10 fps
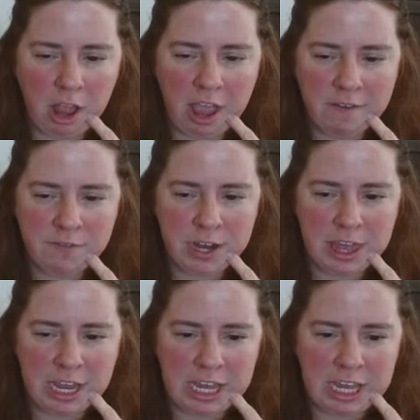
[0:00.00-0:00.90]

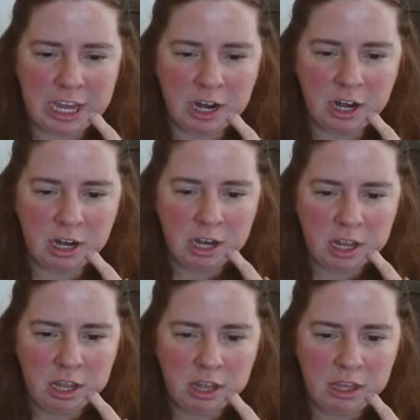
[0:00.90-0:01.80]
everything here.
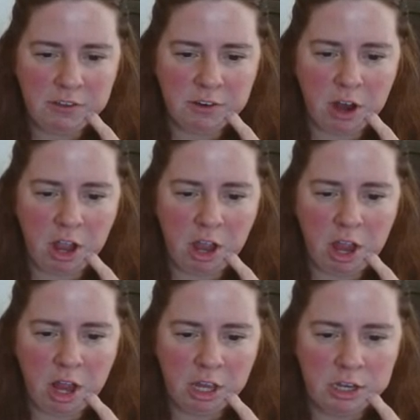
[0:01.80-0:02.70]
These are
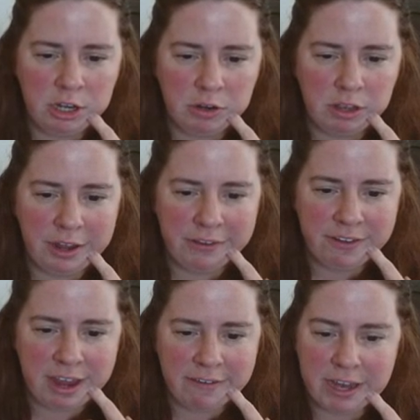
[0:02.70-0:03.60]
all new
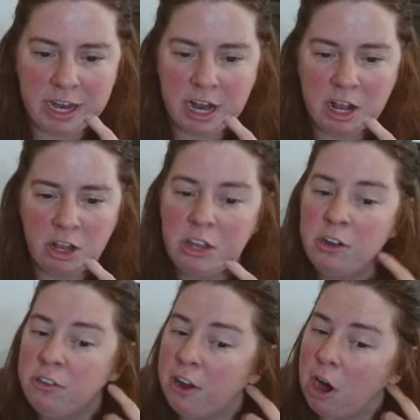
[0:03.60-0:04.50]
listings and it
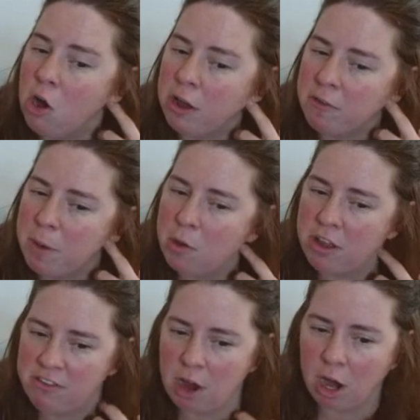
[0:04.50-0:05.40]
includes our Hocus
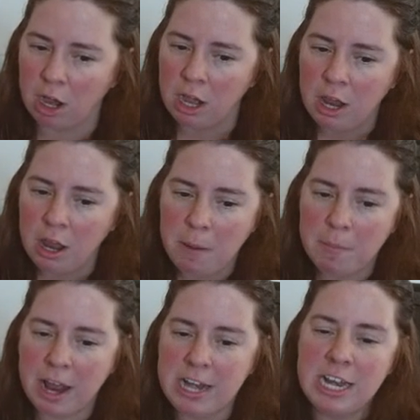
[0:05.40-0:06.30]
Pocus yarn.
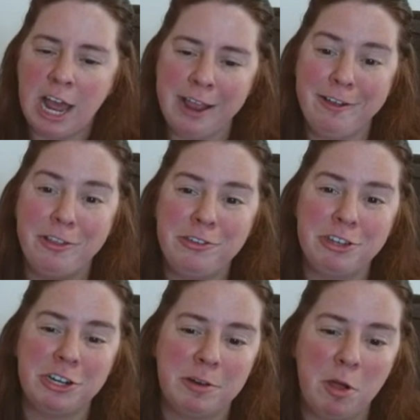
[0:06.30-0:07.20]
But I did not include the
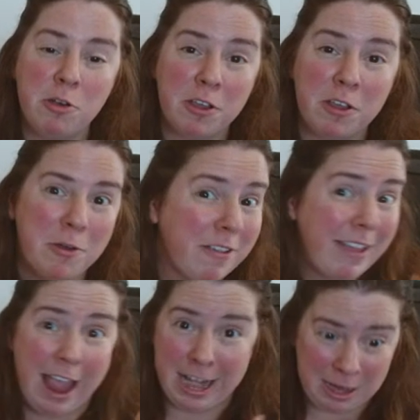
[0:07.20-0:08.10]
term Hocus Pocus
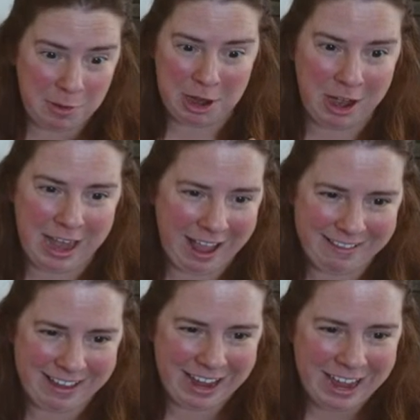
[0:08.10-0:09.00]
anywhere on Etsy.